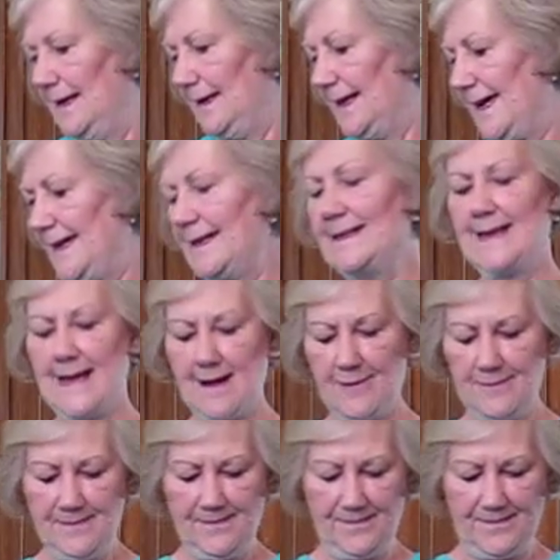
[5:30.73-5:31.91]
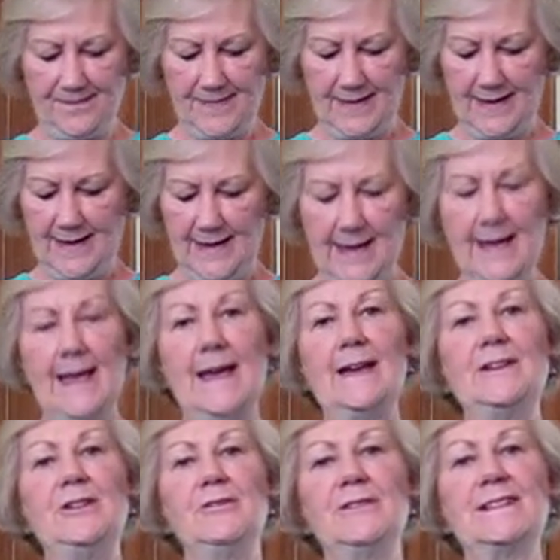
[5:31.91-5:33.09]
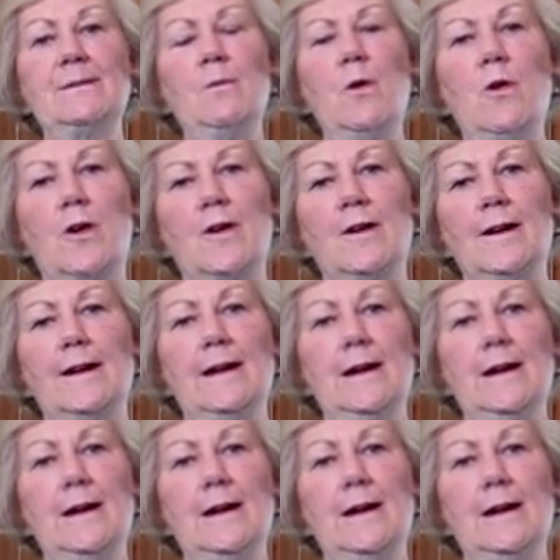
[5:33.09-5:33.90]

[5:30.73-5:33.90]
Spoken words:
Lay it down and do some more.